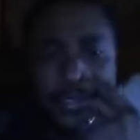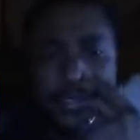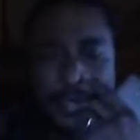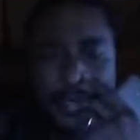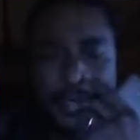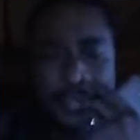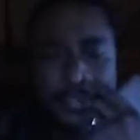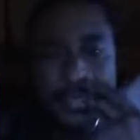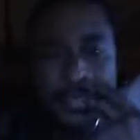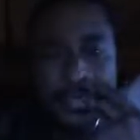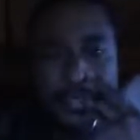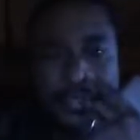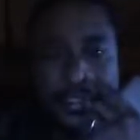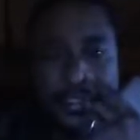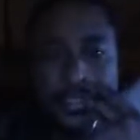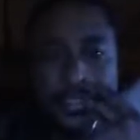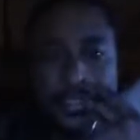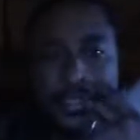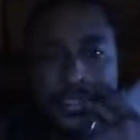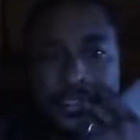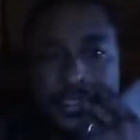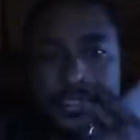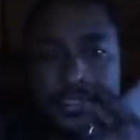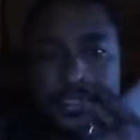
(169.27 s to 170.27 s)
kept it
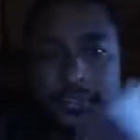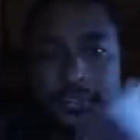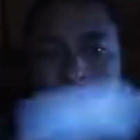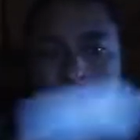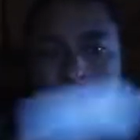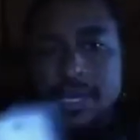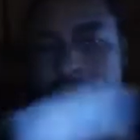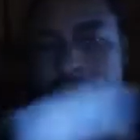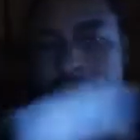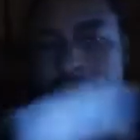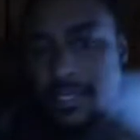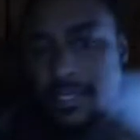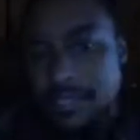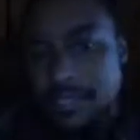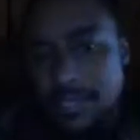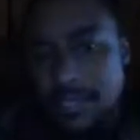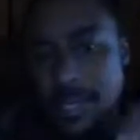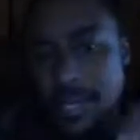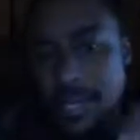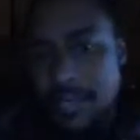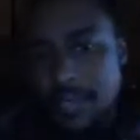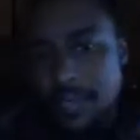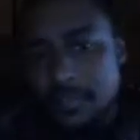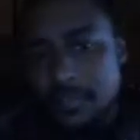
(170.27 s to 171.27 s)
at he used to have these
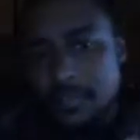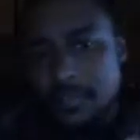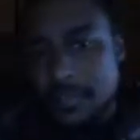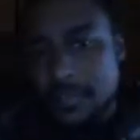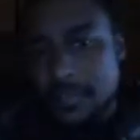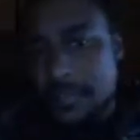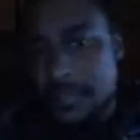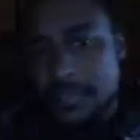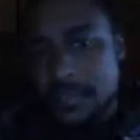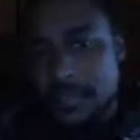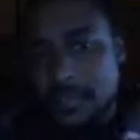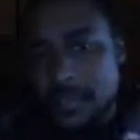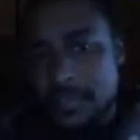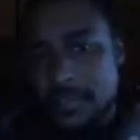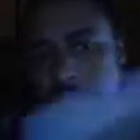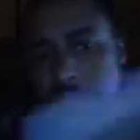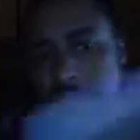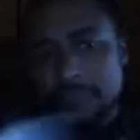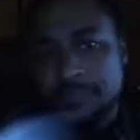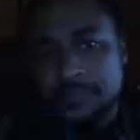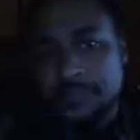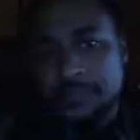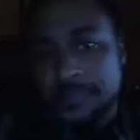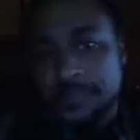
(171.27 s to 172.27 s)
gatherings or whatever.
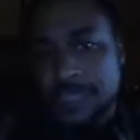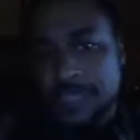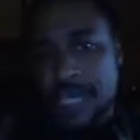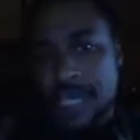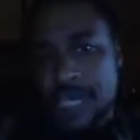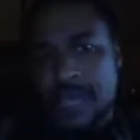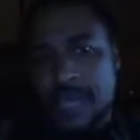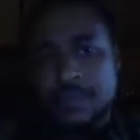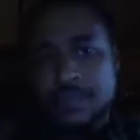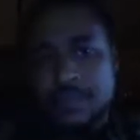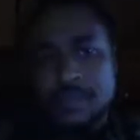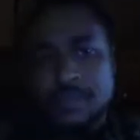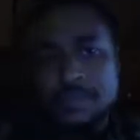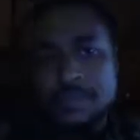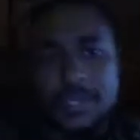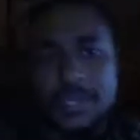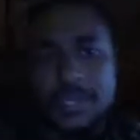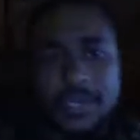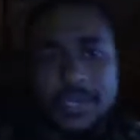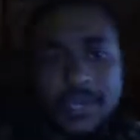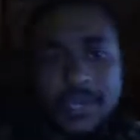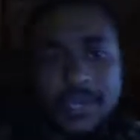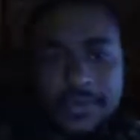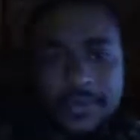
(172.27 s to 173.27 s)
Shout out to
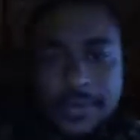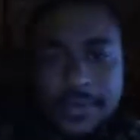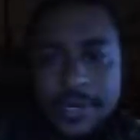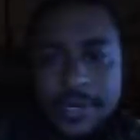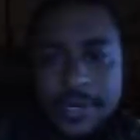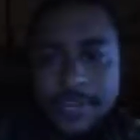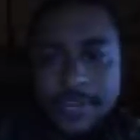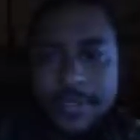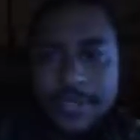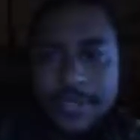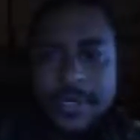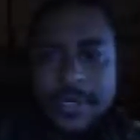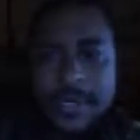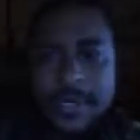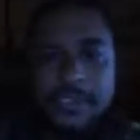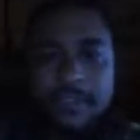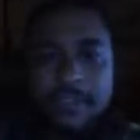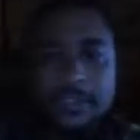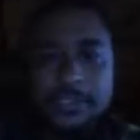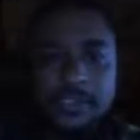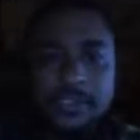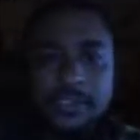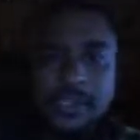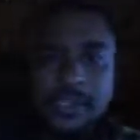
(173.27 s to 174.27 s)
Brother Abraham over the
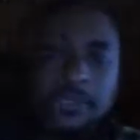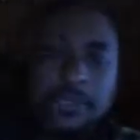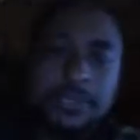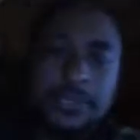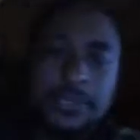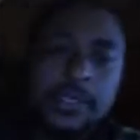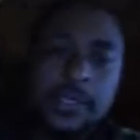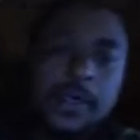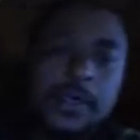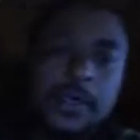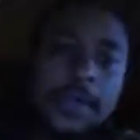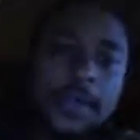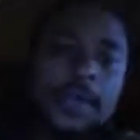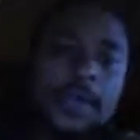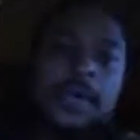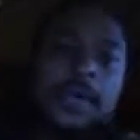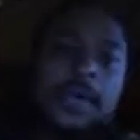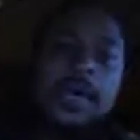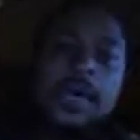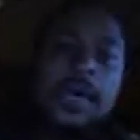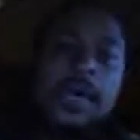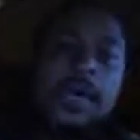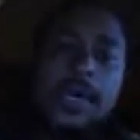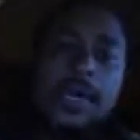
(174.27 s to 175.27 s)
house of Jacob.
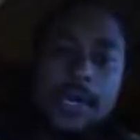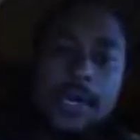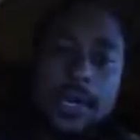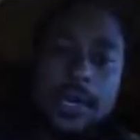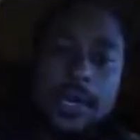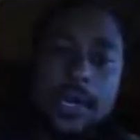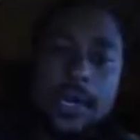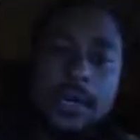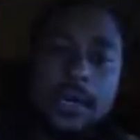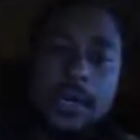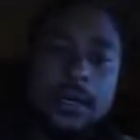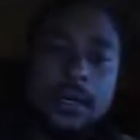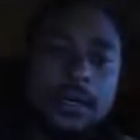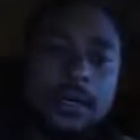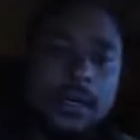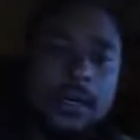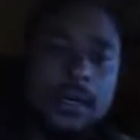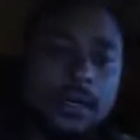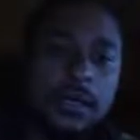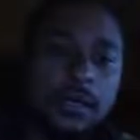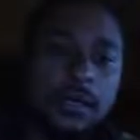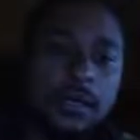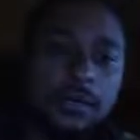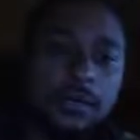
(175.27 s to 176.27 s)
And
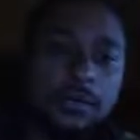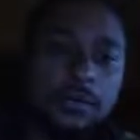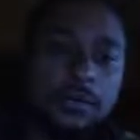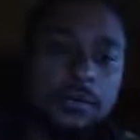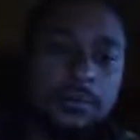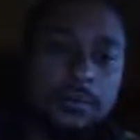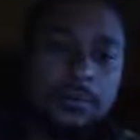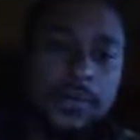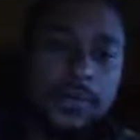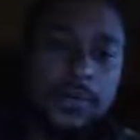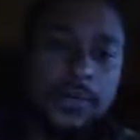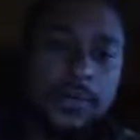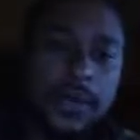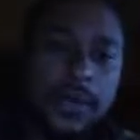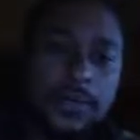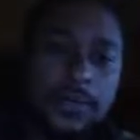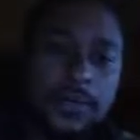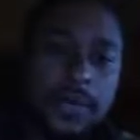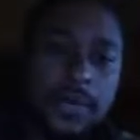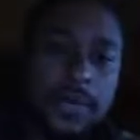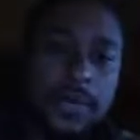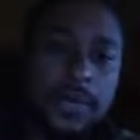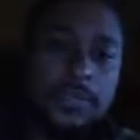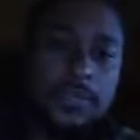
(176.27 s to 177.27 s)
if
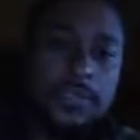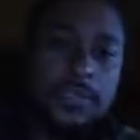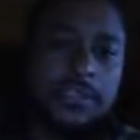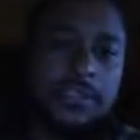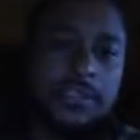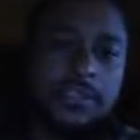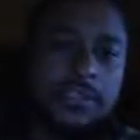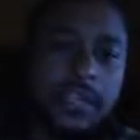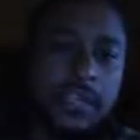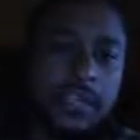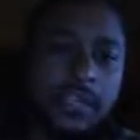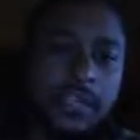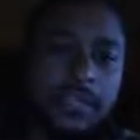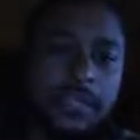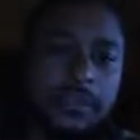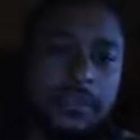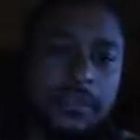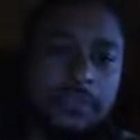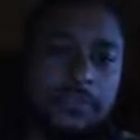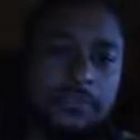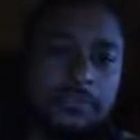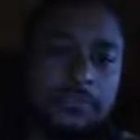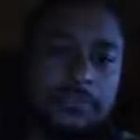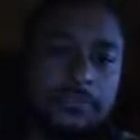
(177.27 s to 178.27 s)
I'm not
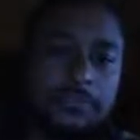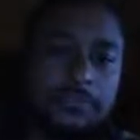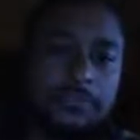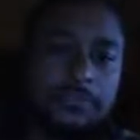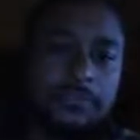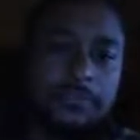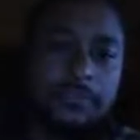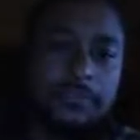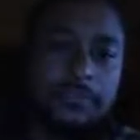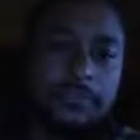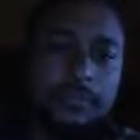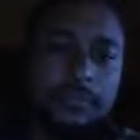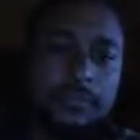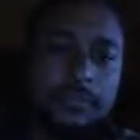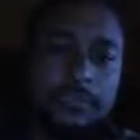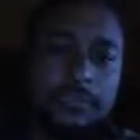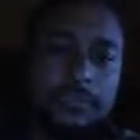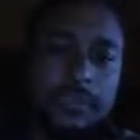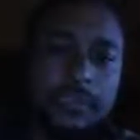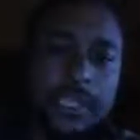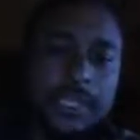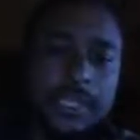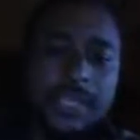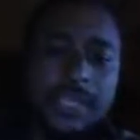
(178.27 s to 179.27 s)
mistaken,
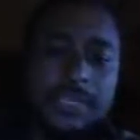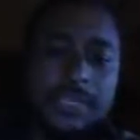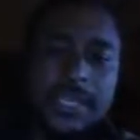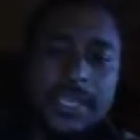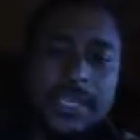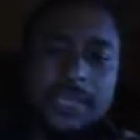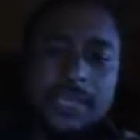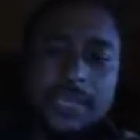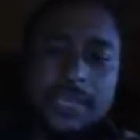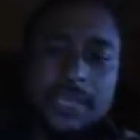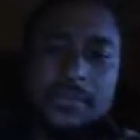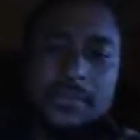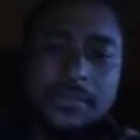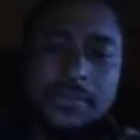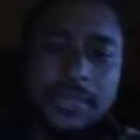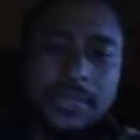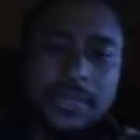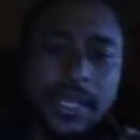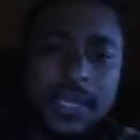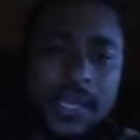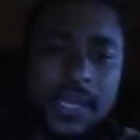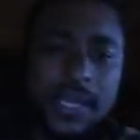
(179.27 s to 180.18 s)
he was with the